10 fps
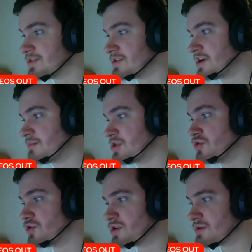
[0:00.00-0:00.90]

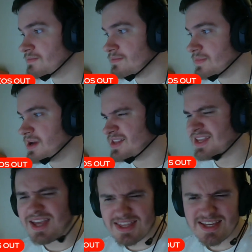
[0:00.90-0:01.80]
Yarmolenko. I
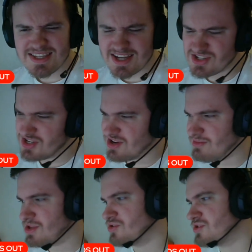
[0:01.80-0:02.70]
think it's actually
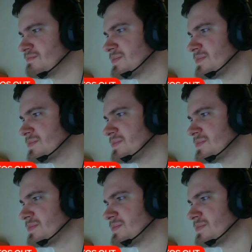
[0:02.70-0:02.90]
Yarmolenko.